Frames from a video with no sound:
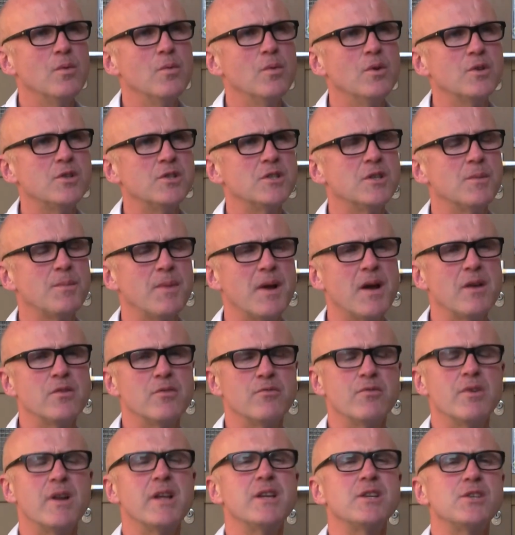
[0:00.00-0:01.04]
which is about
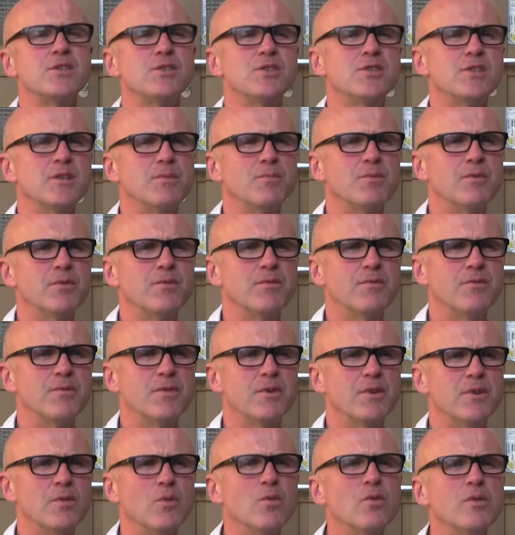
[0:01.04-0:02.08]
the relationship
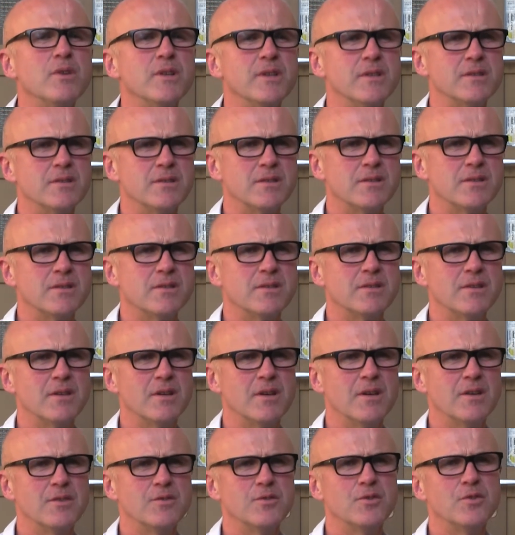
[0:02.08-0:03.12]
of an audience
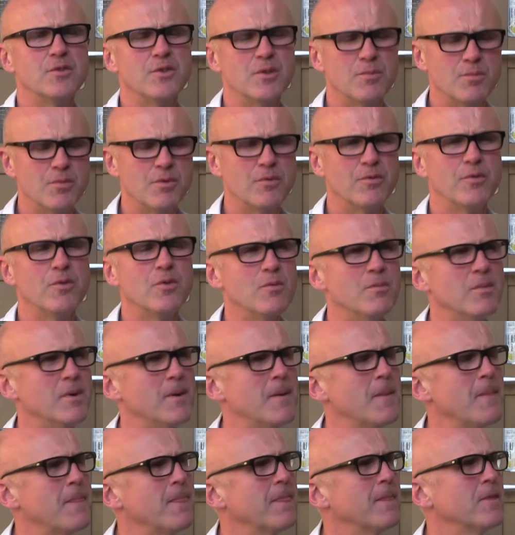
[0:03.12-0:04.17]
to the performer,
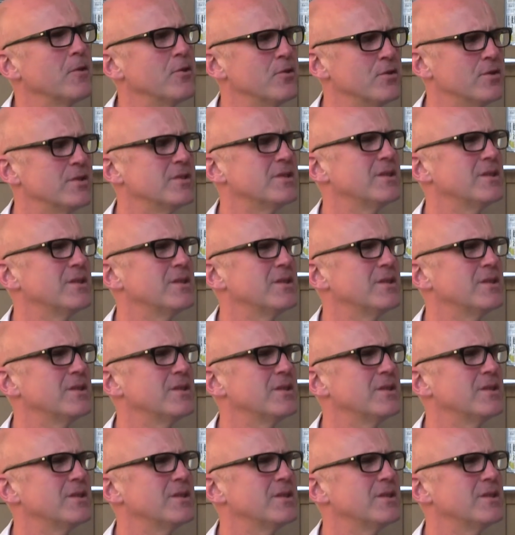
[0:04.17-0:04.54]
to the